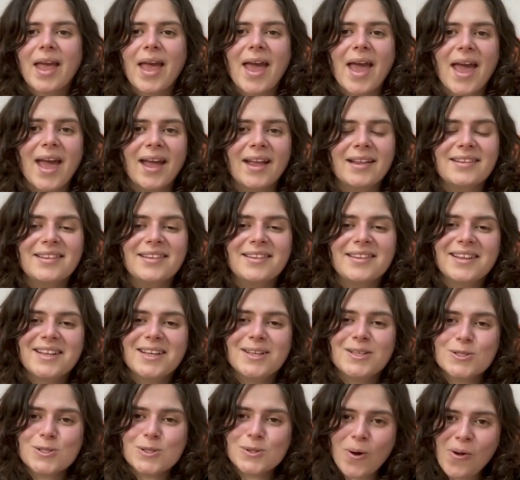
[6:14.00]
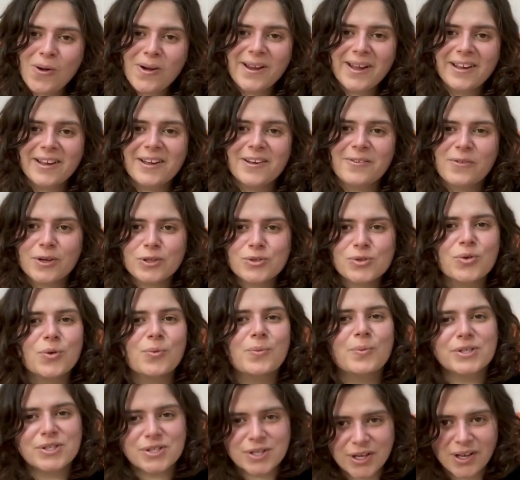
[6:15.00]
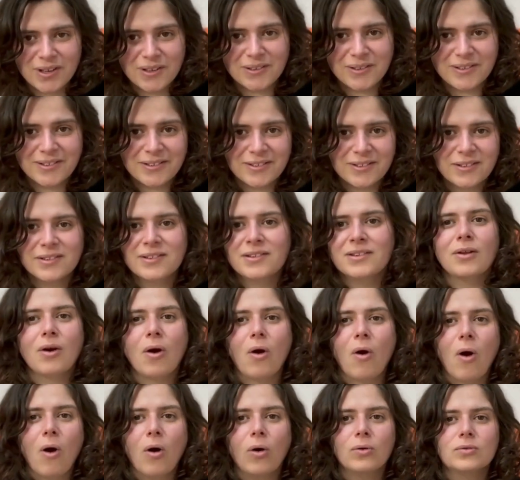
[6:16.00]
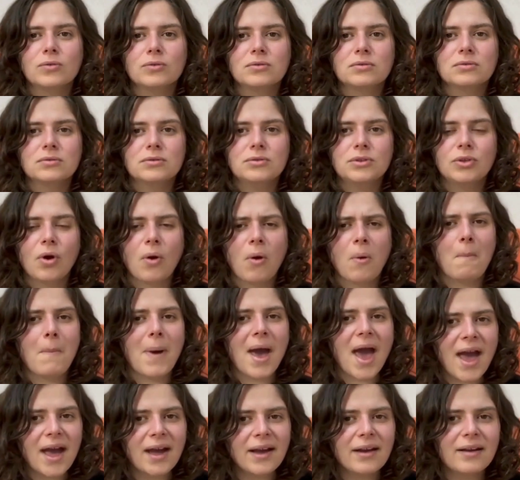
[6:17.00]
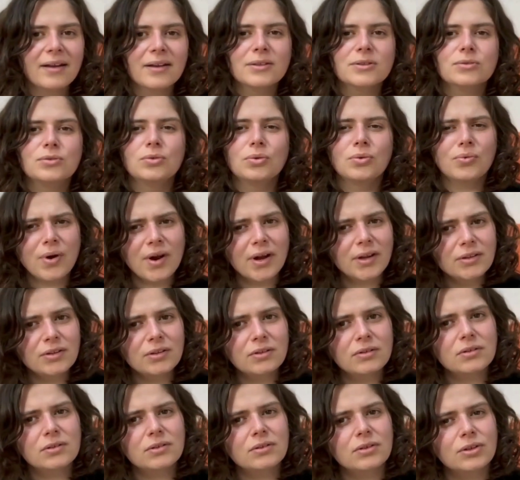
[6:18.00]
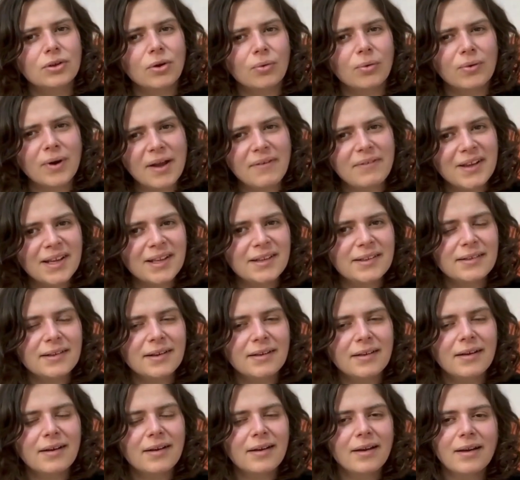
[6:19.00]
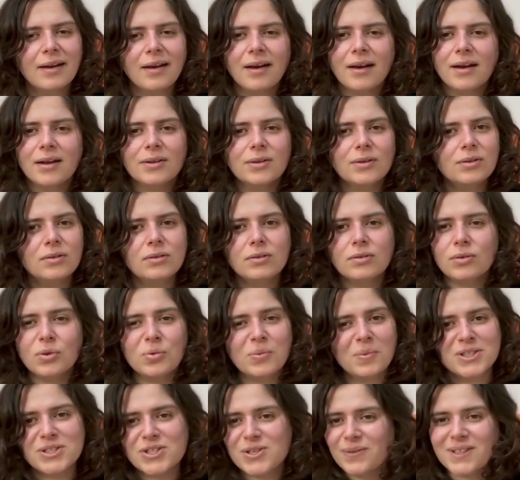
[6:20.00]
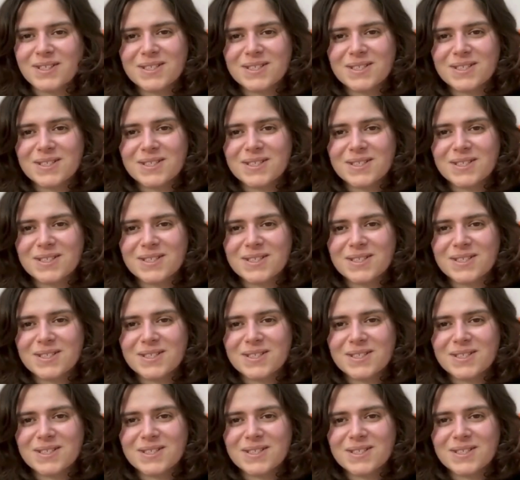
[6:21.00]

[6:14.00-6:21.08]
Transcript: And installing a virtual machine on your Mac to run your Revit, too much of a